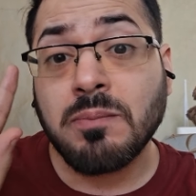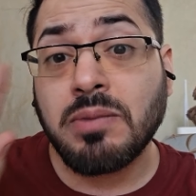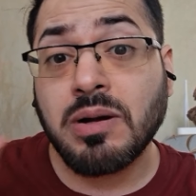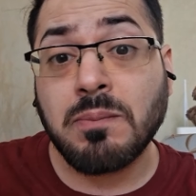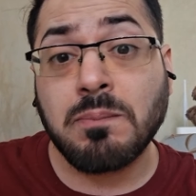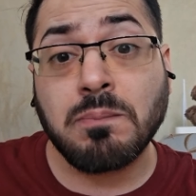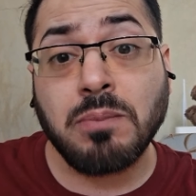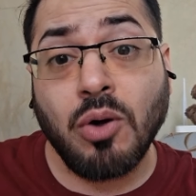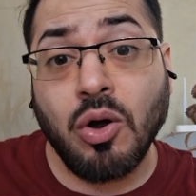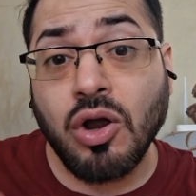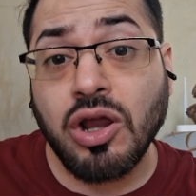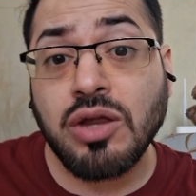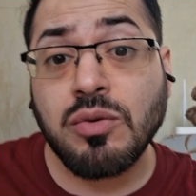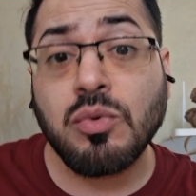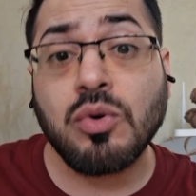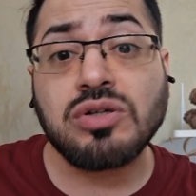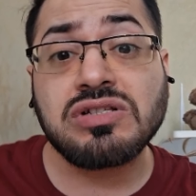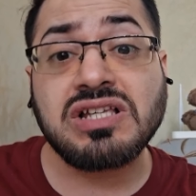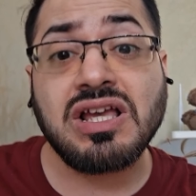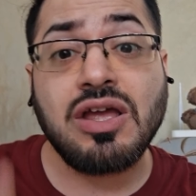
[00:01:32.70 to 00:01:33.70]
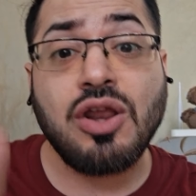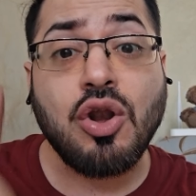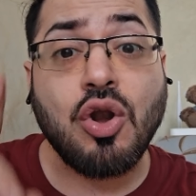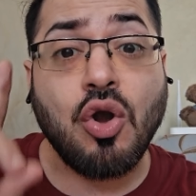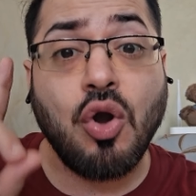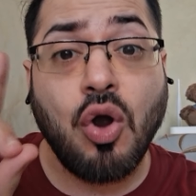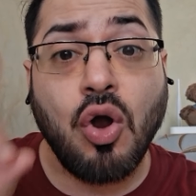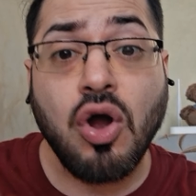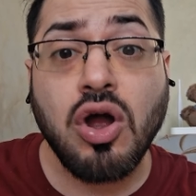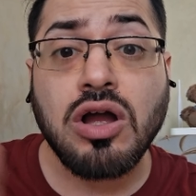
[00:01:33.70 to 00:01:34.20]
But boy, was I
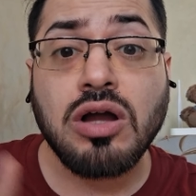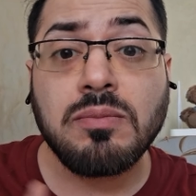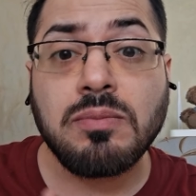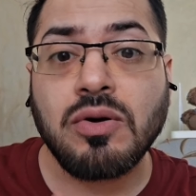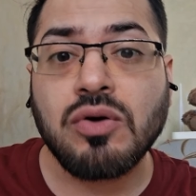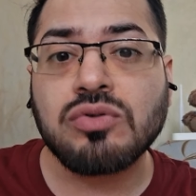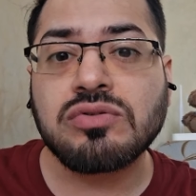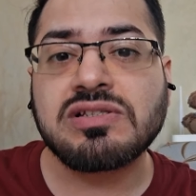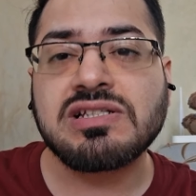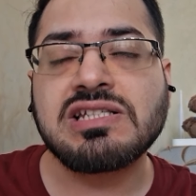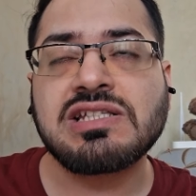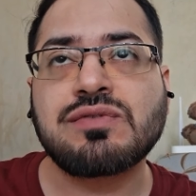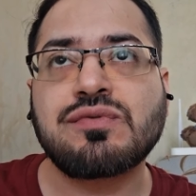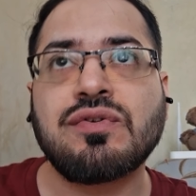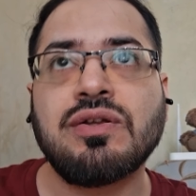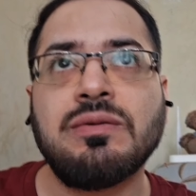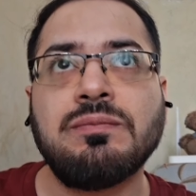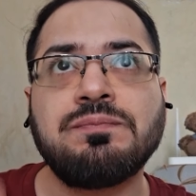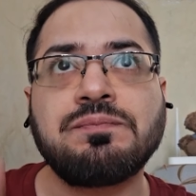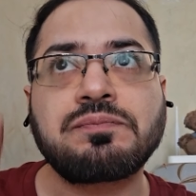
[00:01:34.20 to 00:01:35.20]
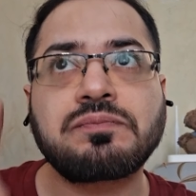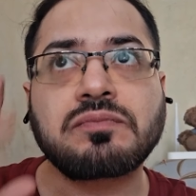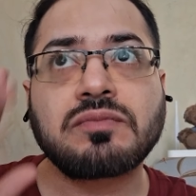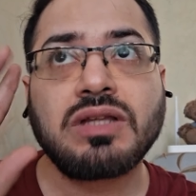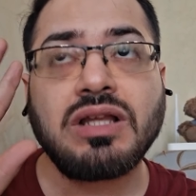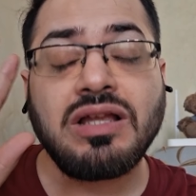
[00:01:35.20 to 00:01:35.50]
wrong about this film.